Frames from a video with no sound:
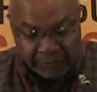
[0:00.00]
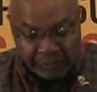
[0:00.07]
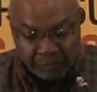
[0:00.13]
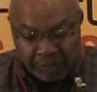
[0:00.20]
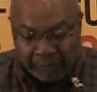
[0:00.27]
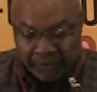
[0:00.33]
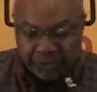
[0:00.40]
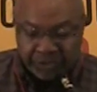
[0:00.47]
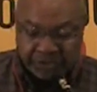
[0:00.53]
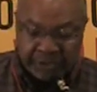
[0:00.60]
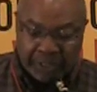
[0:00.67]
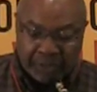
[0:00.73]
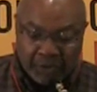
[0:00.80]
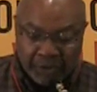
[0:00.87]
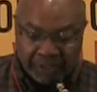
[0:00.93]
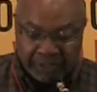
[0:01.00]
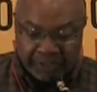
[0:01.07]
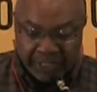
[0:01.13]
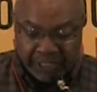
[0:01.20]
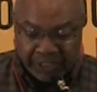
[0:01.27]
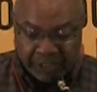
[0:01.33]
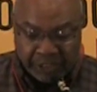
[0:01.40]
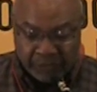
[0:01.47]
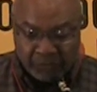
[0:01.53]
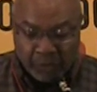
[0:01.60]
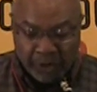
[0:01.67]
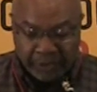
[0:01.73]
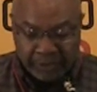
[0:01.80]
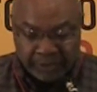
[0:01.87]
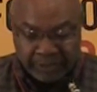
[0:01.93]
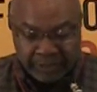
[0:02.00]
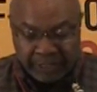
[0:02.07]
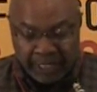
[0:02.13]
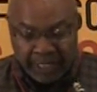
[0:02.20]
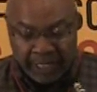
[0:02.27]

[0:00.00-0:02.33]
of a revolutionary organization of workers